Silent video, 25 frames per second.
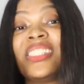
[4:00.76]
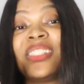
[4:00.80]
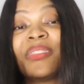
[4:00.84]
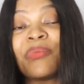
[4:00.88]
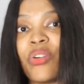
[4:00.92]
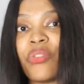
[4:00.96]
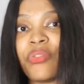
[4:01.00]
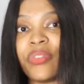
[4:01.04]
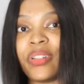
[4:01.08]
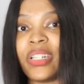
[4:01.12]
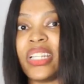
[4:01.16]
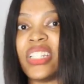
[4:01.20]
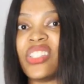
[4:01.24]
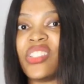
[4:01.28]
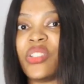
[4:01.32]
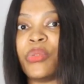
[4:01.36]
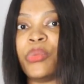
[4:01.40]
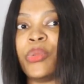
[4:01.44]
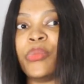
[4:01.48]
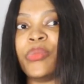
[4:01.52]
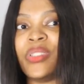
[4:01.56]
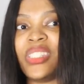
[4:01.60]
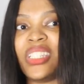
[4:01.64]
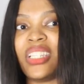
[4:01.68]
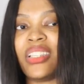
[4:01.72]
his confidence
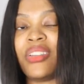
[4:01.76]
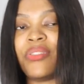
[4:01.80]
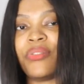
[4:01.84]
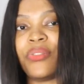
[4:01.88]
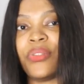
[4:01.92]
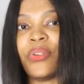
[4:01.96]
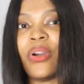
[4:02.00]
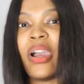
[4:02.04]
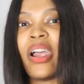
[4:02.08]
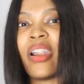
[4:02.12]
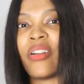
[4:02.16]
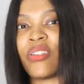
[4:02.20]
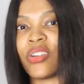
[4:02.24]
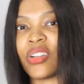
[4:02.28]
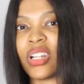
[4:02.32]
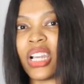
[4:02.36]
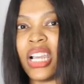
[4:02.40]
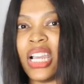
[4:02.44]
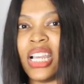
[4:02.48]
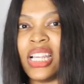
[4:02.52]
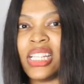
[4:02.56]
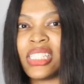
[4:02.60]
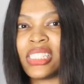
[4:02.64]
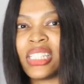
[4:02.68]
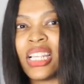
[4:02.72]
to be mistaken for
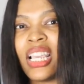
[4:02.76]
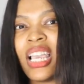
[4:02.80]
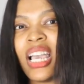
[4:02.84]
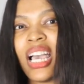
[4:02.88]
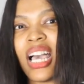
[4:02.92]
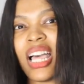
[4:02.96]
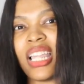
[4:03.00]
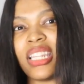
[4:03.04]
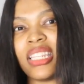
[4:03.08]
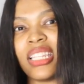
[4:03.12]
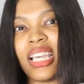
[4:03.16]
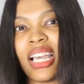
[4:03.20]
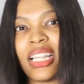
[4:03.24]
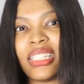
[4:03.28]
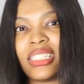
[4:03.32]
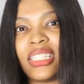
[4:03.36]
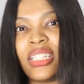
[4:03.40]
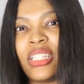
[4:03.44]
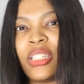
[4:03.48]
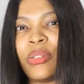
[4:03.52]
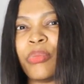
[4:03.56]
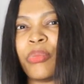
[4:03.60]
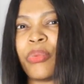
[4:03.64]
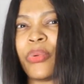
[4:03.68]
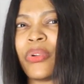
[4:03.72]
arrogance, and that
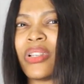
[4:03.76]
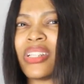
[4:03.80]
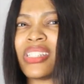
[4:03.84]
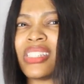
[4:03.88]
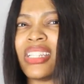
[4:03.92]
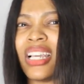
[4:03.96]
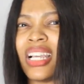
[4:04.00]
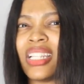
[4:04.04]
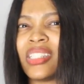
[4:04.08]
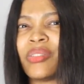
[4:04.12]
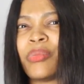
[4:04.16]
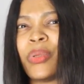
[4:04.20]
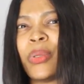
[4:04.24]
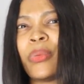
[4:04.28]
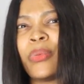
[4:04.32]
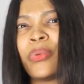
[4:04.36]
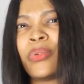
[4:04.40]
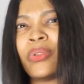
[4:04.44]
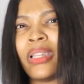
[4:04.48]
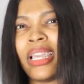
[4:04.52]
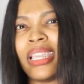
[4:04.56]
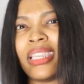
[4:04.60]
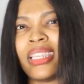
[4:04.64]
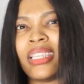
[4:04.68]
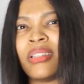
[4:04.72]
he prays that
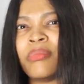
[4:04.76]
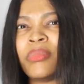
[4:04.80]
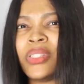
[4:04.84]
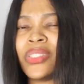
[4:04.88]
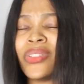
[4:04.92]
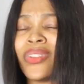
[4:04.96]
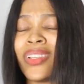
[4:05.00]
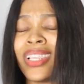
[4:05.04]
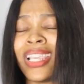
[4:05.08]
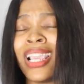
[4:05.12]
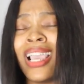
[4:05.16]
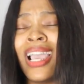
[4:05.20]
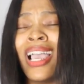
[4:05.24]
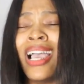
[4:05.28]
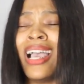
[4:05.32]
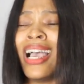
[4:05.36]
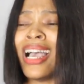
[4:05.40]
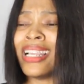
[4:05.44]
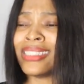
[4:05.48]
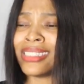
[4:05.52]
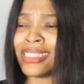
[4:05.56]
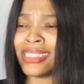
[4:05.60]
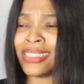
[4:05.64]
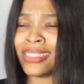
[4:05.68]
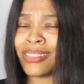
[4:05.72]
people like him this way.
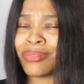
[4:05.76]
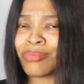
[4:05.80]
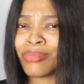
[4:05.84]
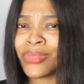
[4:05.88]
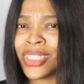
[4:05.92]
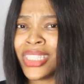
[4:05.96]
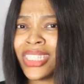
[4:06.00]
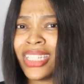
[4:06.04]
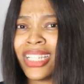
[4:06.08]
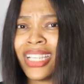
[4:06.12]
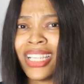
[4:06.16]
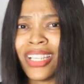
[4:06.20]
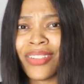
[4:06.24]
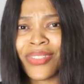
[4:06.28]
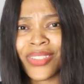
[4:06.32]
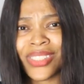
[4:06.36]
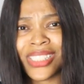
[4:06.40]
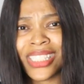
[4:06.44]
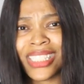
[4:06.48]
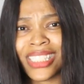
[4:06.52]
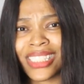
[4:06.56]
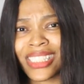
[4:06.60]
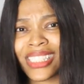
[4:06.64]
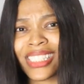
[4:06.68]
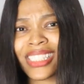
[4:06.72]
As in, if you
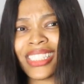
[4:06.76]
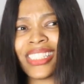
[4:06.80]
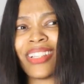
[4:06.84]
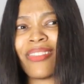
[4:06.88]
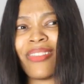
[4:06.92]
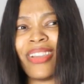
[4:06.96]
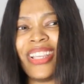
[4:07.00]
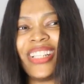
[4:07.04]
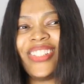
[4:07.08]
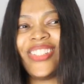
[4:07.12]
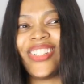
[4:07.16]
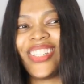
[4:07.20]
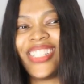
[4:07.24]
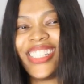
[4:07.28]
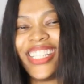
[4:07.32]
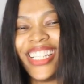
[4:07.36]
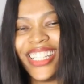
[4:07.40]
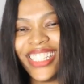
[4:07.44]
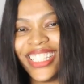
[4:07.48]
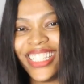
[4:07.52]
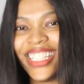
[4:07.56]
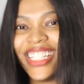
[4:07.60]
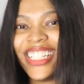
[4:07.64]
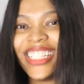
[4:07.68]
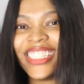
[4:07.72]
see the things that were just,
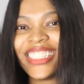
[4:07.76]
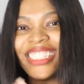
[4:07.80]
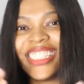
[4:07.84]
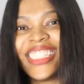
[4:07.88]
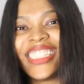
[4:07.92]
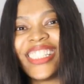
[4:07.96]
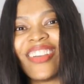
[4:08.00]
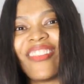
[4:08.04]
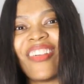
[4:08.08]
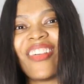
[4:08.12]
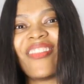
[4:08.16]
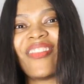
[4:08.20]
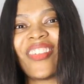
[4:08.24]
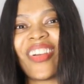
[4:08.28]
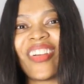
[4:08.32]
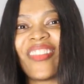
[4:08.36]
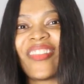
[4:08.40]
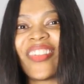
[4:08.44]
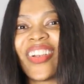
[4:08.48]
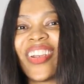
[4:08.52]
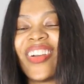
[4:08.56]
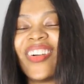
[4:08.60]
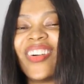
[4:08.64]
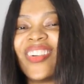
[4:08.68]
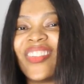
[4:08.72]
things that were
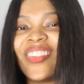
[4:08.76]
very, very